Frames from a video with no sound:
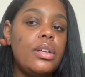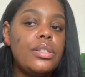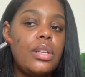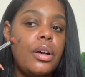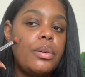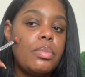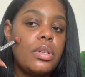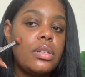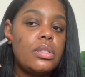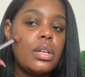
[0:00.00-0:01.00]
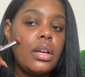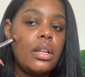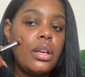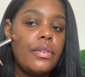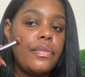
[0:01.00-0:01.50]
So I'm gonna start
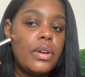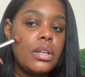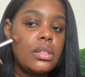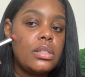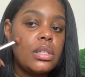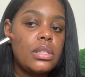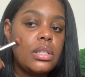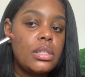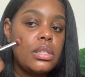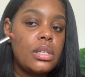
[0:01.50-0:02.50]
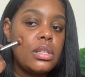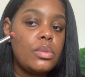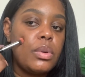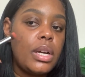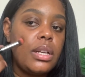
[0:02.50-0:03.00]
here first since this
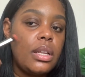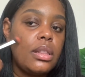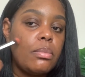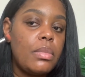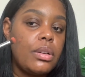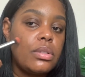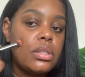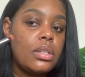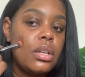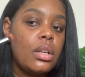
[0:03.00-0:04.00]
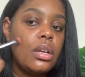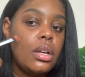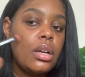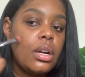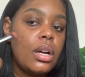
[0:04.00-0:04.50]
is where I need the most
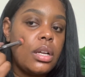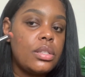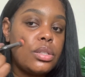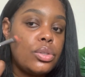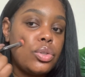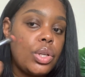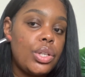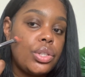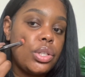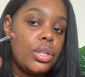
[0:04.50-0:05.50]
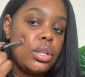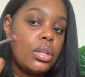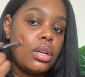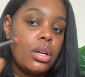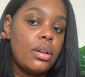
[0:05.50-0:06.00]

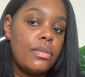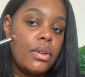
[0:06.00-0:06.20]
concentration of